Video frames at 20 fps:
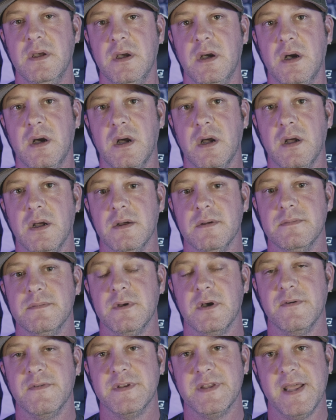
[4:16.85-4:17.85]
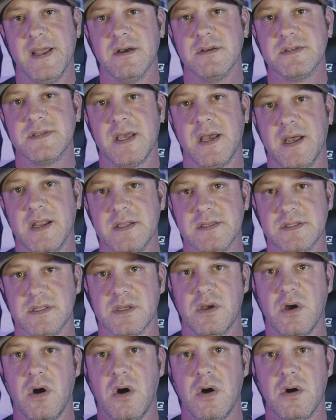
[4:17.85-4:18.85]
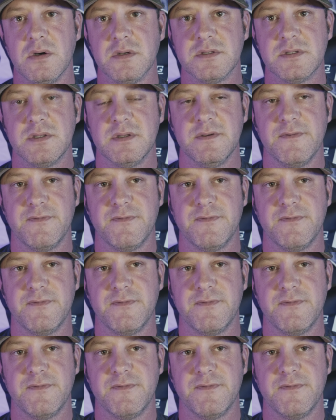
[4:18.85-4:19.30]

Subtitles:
of a downside is the cost.